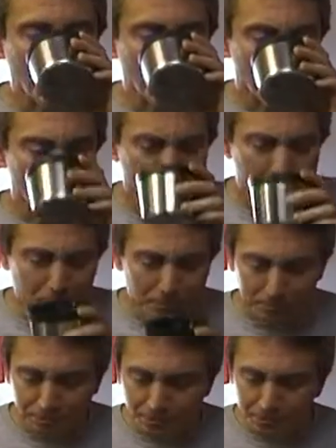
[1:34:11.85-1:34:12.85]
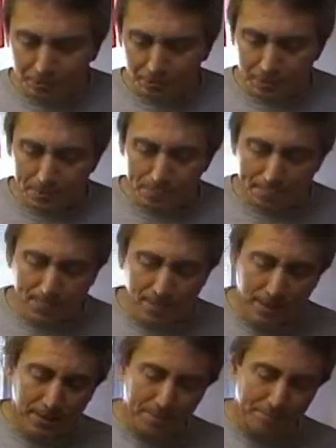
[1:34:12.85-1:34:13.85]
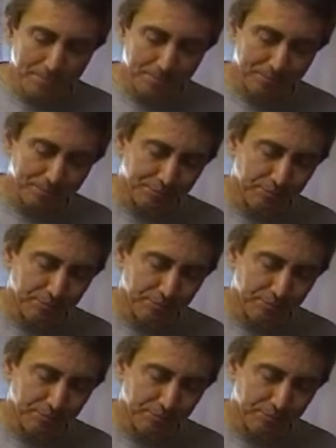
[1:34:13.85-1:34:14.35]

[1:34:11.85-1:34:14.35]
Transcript: I'm a single mother of three